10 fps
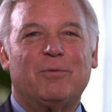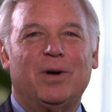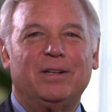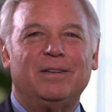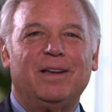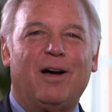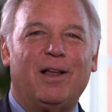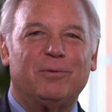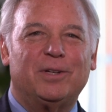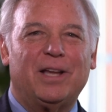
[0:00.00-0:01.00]
everyone.
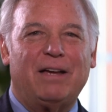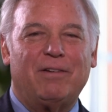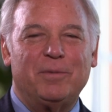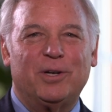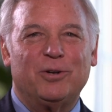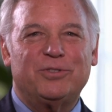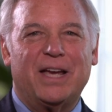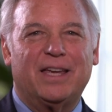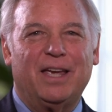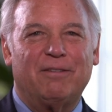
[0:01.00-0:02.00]
Hollywood Live. I'm your host,
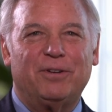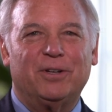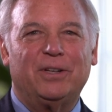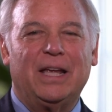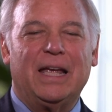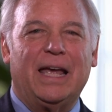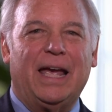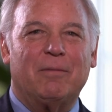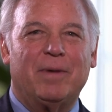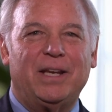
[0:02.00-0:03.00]
Jack Canfield,
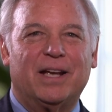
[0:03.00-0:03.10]
and my